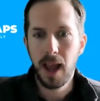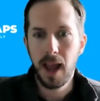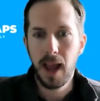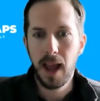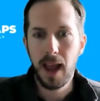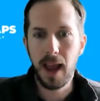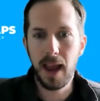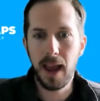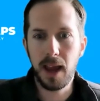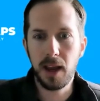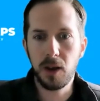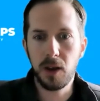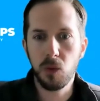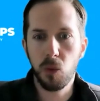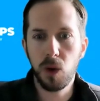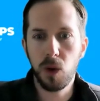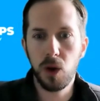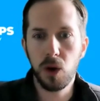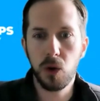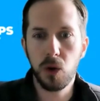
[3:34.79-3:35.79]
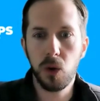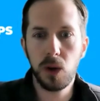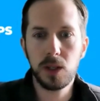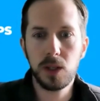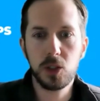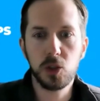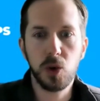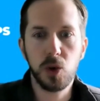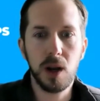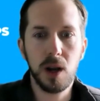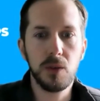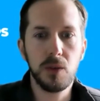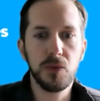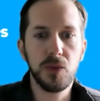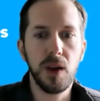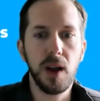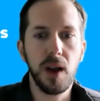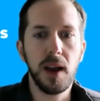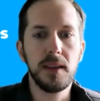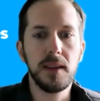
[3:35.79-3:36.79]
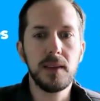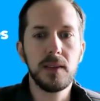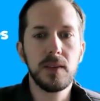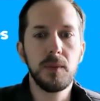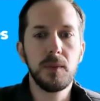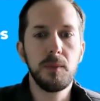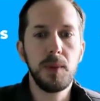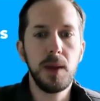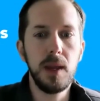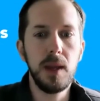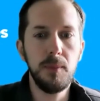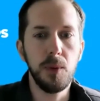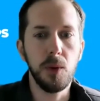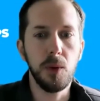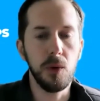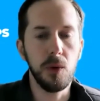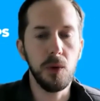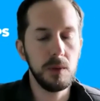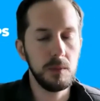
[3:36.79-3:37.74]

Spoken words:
and we are going to try to find people,